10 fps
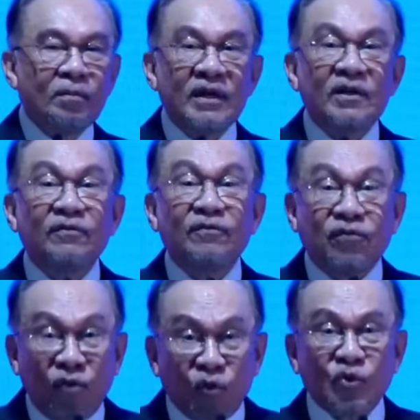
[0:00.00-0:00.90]
but a
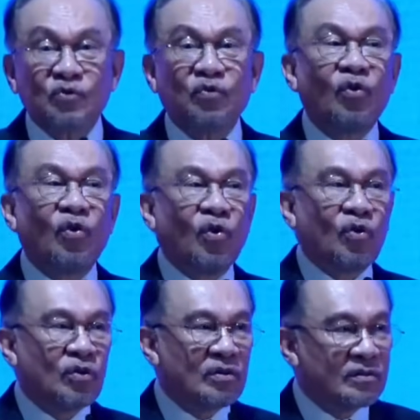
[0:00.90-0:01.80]
force for
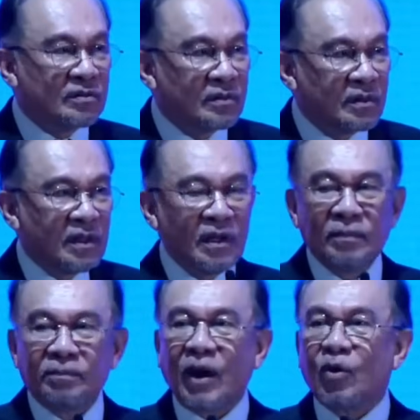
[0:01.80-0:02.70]
all,
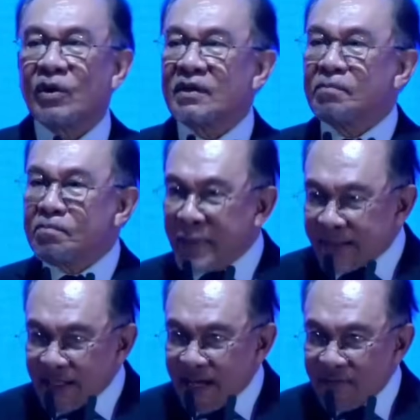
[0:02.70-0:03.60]
powering
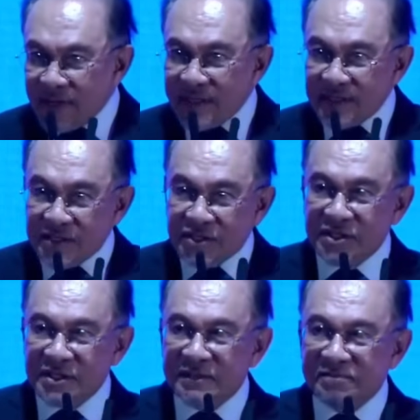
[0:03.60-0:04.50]
better
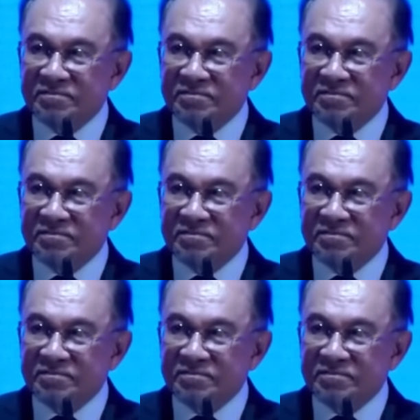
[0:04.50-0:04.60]
governance,